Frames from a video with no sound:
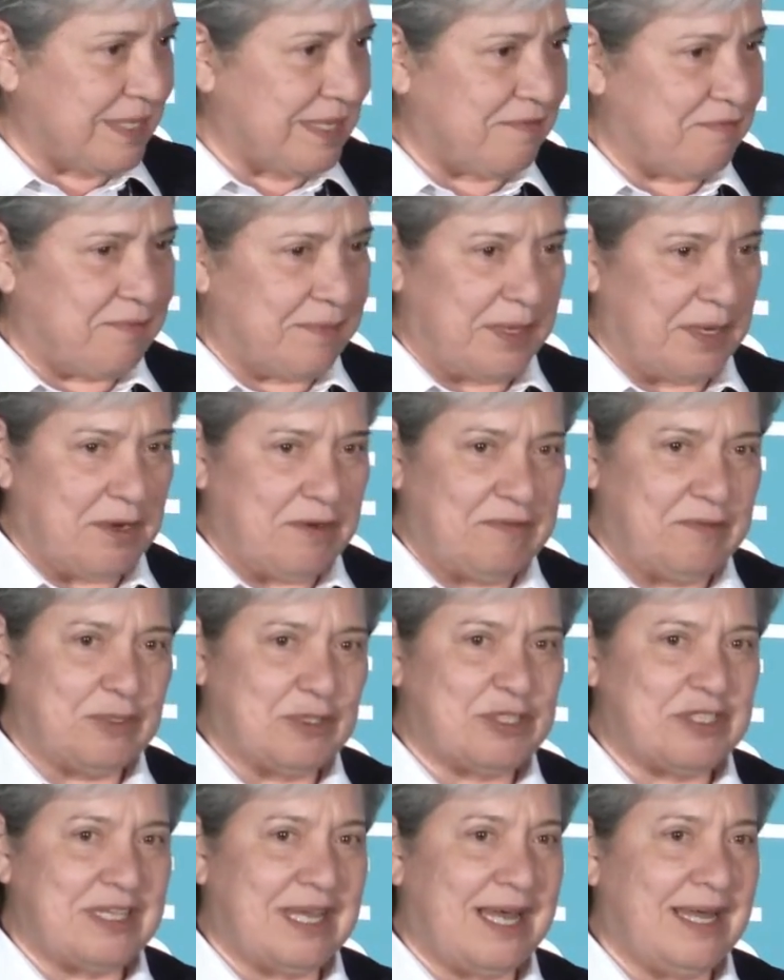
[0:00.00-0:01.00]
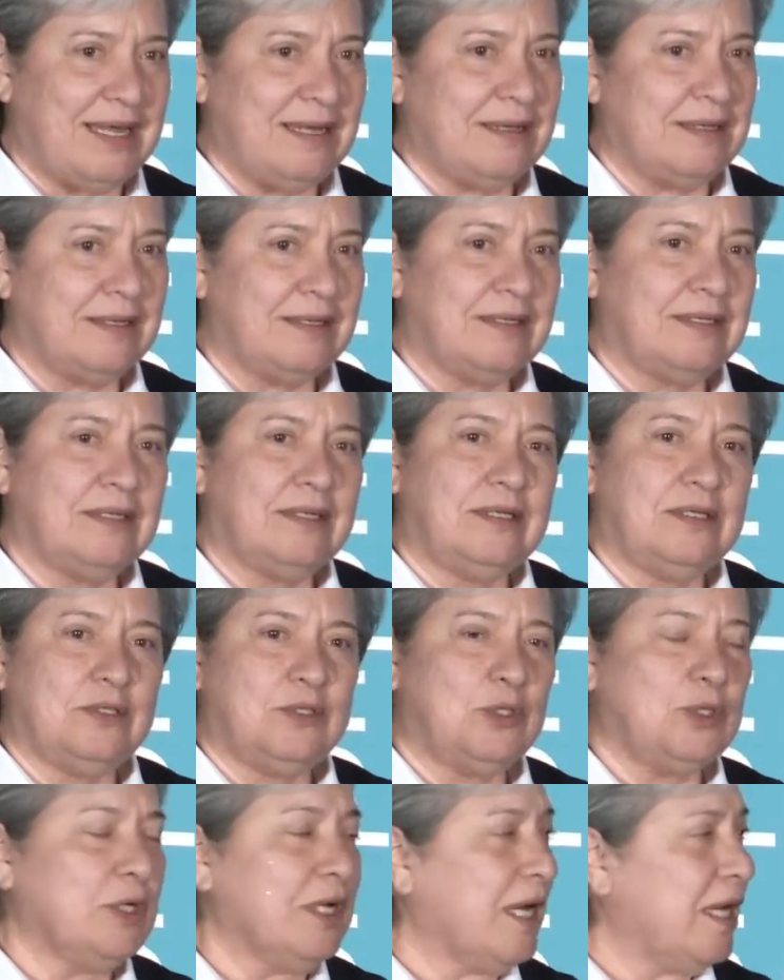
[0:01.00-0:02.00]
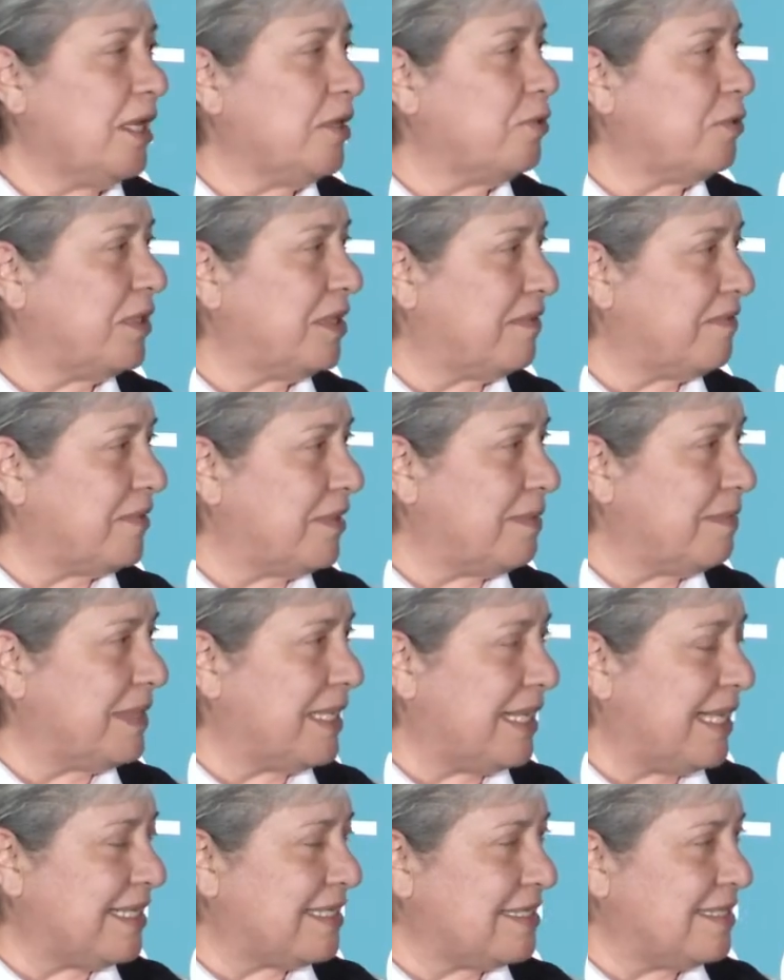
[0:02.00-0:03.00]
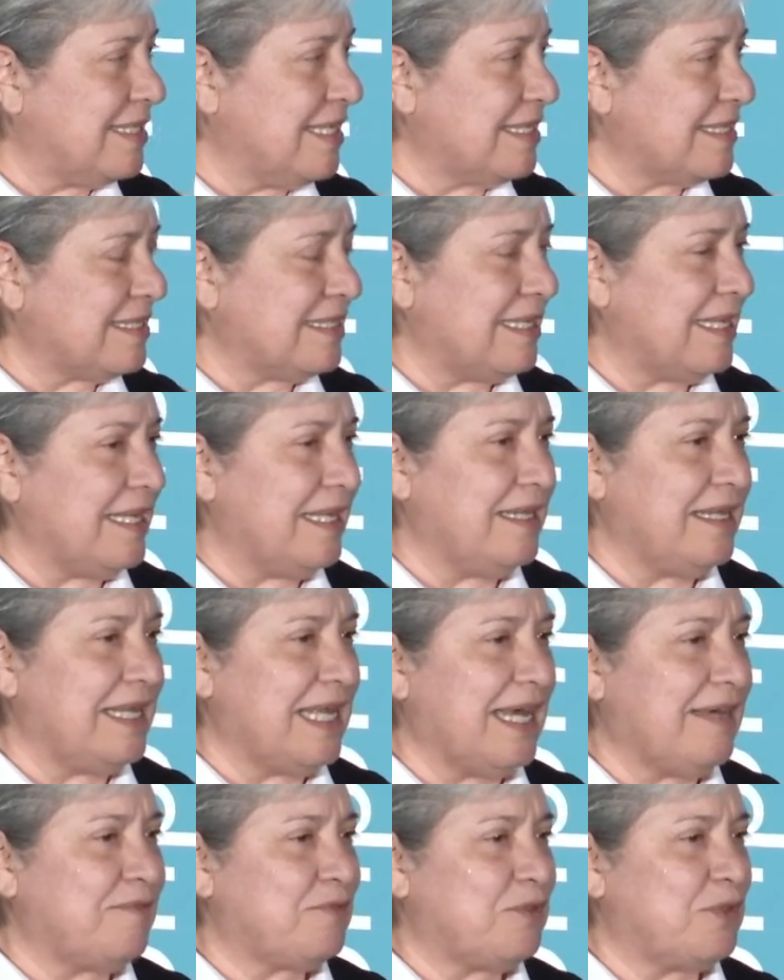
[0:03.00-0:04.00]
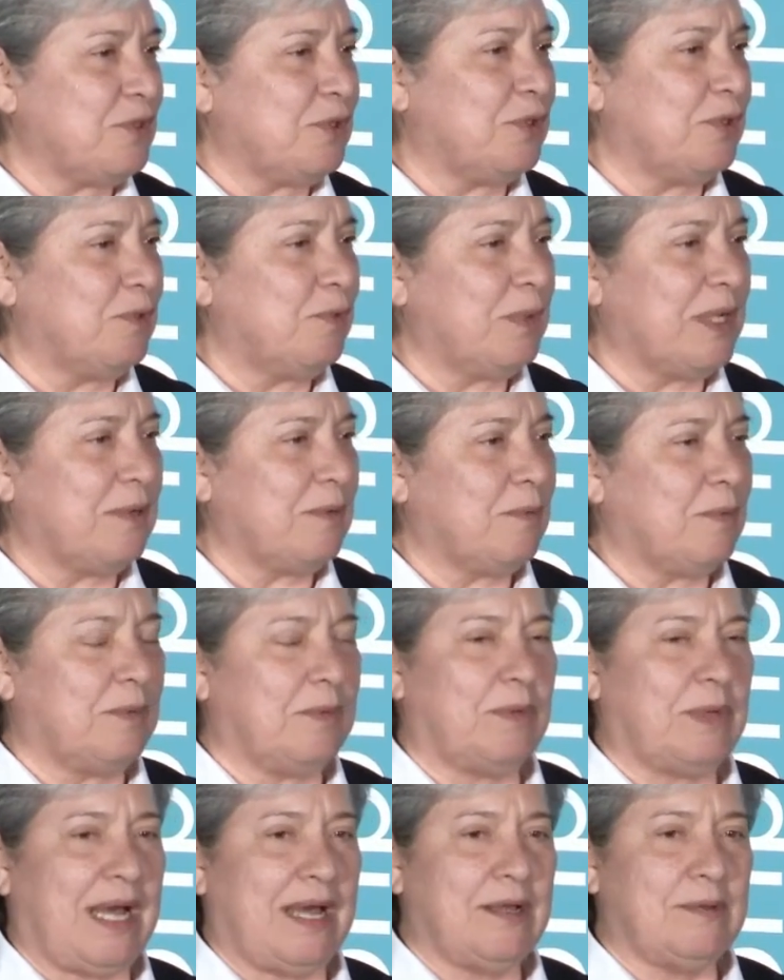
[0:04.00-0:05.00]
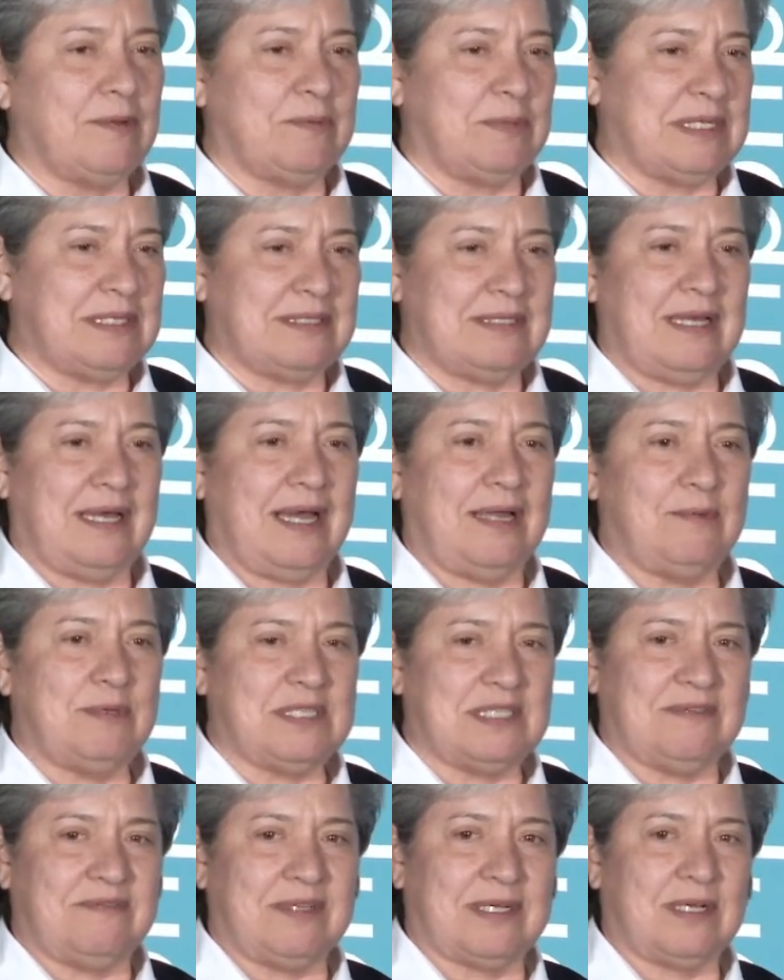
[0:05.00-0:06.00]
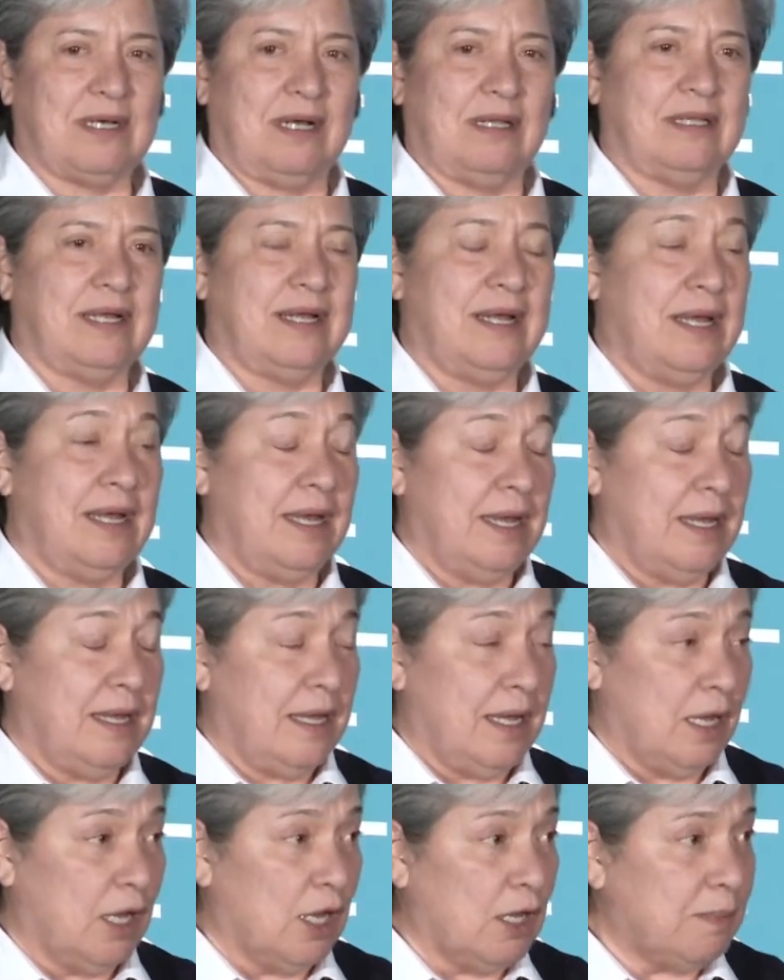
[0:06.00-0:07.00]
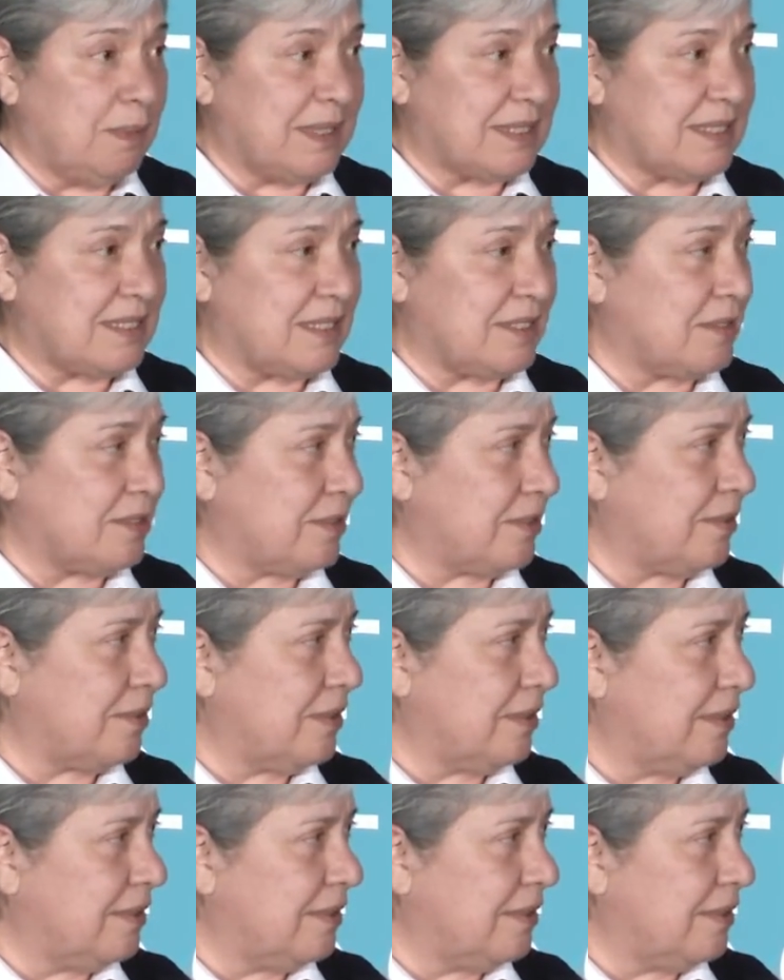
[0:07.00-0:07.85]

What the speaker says: The very first night, 200 of them at 6 in the afternoon when I received the call, "Help us, sister.